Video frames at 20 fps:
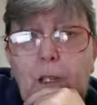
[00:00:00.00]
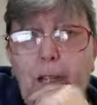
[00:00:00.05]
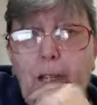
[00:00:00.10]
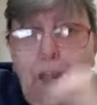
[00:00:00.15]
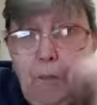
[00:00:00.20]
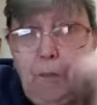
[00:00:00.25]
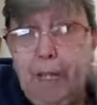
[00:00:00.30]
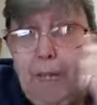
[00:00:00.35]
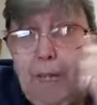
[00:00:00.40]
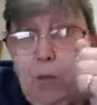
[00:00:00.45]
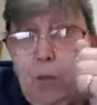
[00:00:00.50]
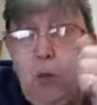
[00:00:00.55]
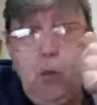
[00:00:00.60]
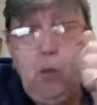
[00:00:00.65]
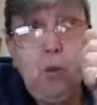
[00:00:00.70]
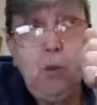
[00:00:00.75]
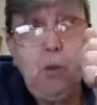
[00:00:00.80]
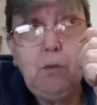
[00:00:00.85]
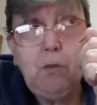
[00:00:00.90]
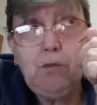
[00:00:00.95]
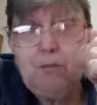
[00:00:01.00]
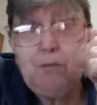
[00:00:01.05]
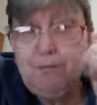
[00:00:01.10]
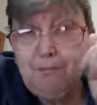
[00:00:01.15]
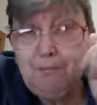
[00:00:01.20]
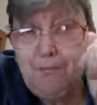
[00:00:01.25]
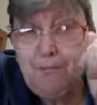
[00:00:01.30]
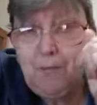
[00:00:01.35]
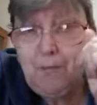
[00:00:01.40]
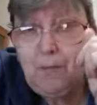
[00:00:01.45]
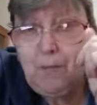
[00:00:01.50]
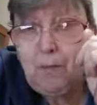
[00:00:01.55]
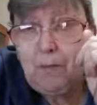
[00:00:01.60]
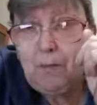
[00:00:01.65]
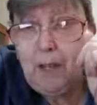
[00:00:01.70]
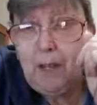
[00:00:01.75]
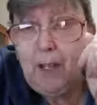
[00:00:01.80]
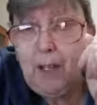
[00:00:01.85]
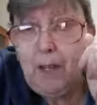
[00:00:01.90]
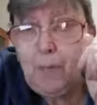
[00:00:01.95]
And people
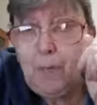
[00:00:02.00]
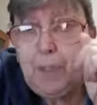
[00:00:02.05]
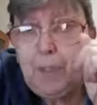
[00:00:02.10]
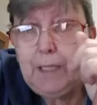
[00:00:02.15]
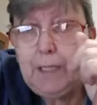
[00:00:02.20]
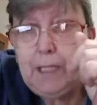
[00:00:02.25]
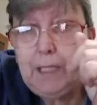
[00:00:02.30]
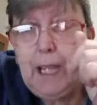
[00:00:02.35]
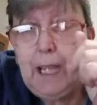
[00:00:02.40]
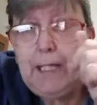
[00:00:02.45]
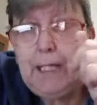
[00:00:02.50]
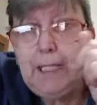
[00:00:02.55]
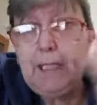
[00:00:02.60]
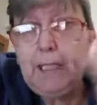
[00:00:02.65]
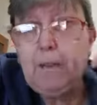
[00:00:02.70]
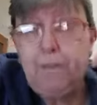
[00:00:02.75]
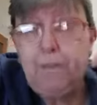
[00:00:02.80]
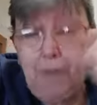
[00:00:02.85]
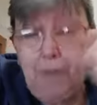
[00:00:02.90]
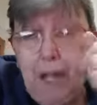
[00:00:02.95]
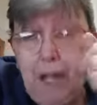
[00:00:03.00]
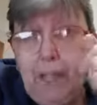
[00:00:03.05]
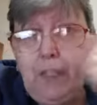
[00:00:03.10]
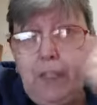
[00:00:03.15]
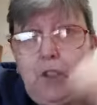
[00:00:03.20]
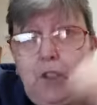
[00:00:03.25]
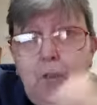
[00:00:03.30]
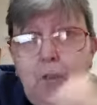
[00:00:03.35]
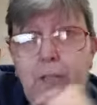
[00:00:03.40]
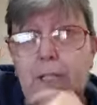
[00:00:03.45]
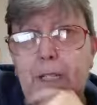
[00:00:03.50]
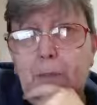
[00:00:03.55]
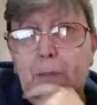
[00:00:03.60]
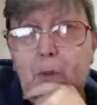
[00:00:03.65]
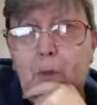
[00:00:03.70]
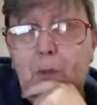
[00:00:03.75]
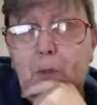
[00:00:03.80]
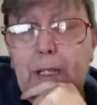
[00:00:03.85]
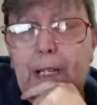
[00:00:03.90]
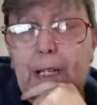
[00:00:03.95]
have been taking advantage of
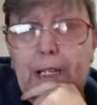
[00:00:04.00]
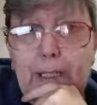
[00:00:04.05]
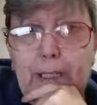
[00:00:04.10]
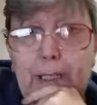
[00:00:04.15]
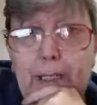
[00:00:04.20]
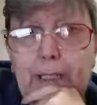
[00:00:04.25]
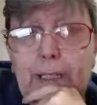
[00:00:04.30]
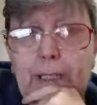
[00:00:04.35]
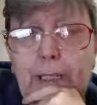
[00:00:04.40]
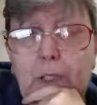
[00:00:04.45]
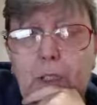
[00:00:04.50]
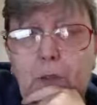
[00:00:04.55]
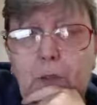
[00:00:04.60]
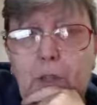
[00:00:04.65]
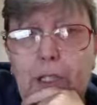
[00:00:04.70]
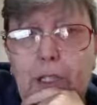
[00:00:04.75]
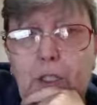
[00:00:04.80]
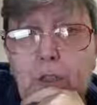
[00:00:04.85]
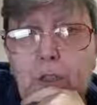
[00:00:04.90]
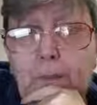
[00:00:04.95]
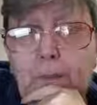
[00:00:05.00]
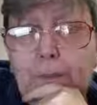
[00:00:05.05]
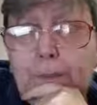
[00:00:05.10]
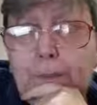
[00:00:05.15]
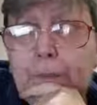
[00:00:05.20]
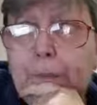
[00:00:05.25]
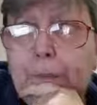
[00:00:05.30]
people in that situation.